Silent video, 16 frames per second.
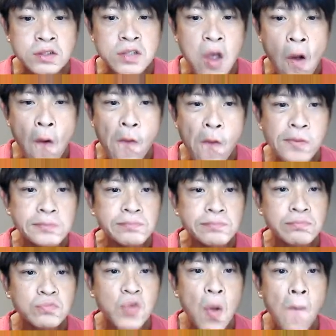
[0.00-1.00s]
So,
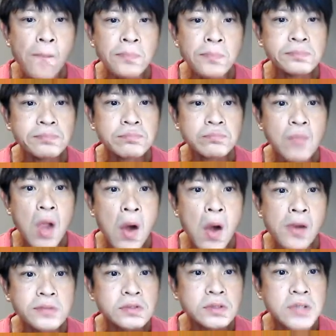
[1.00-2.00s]

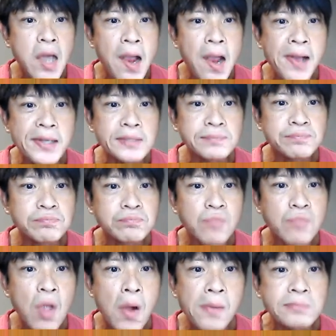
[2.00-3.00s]
okay,
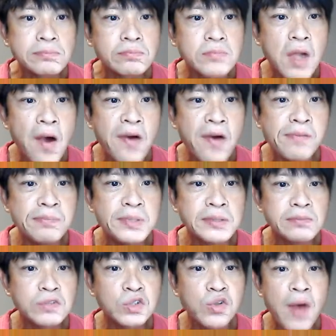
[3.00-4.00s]
I've
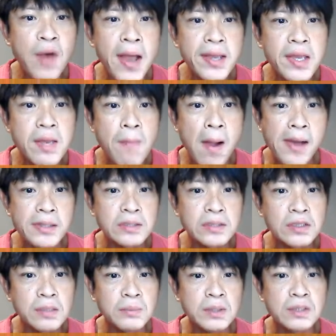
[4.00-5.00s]
been tracking my
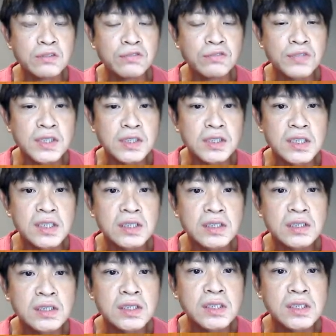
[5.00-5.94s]
intermittent fasting